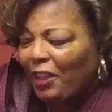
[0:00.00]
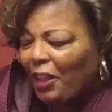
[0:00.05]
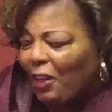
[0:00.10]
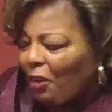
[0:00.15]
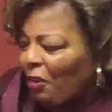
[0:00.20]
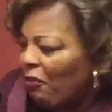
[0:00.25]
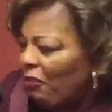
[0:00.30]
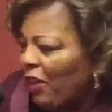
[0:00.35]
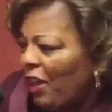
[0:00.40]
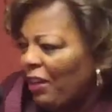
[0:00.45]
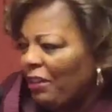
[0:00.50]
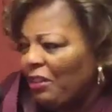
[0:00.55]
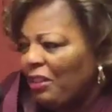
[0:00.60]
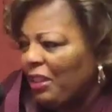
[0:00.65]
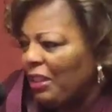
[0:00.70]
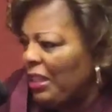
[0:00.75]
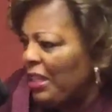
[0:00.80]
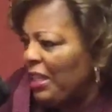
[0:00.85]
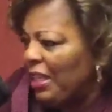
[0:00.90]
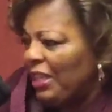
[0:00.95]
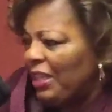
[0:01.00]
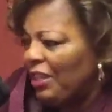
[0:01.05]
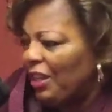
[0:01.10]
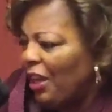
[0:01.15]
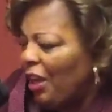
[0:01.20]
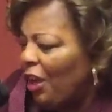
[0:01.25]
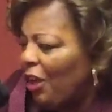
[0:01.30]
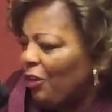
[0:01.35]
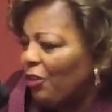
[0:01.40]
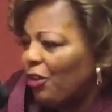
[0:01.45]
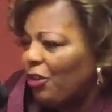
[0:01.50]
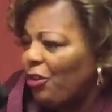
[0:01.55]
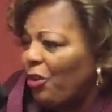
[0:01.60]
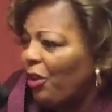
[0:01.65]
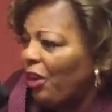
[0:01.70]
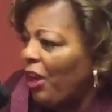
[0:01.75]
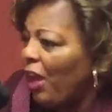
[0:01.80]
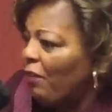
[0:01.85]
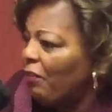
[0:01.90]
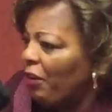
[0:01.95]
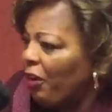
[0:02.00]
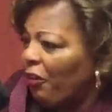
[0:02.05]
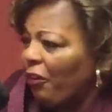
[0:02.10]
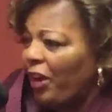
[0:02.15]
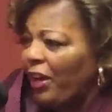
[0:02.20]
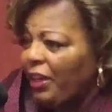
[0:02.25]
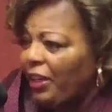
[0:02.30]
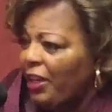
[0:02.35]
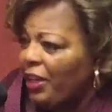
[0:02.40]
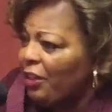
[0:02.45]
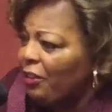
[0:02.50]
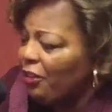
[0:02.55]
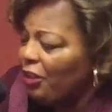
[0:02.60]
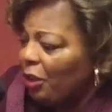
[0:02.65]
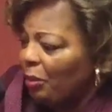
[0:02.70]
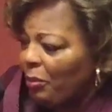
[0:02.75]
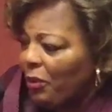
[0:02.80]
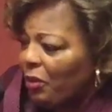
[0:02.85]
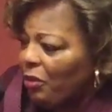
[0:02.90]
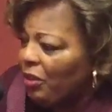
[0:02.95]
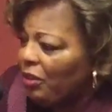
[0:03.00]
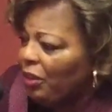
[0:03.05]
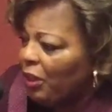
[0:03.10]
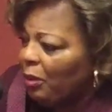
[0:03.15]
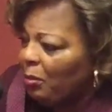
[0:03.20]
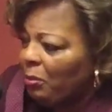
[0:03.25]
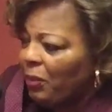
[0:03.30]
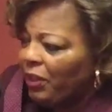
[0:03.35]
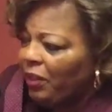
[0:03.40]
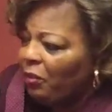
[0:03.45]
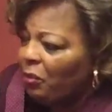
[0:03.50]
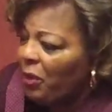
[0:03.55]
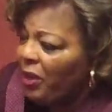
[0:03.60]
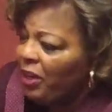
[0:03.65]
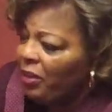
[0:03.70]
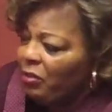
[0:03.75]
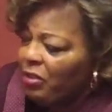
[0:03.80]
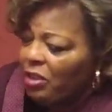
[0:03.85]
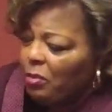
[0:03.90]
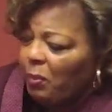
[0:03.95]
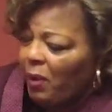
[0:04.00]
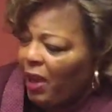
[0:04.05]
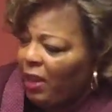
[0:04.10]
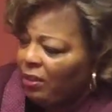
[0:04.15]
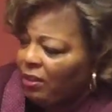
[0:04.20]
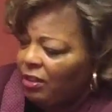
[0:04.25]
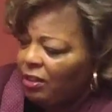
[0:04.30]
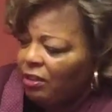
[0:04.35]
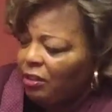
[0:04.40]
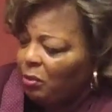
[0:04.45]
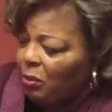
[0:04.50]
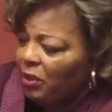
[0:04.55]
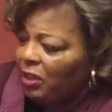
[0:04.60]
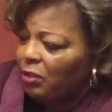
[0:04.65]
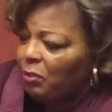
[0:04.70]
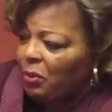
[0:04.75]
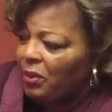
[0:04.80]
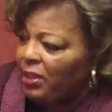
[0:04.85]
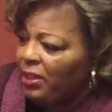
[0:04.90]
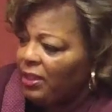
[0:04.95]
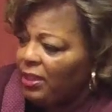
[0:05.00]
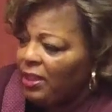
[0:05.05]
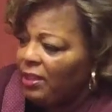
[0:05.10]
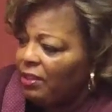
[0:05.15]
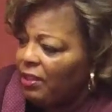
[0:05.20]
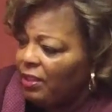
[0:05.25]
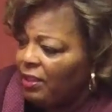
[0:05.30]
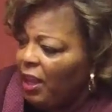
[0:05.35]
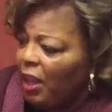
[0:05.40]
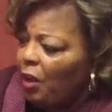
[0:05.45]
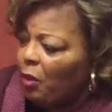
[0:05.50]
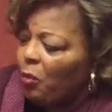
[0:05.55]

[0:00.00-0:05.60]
don't follow the need. Right. So you can have a great need in your community, but if we didn't respond to this 2020 census,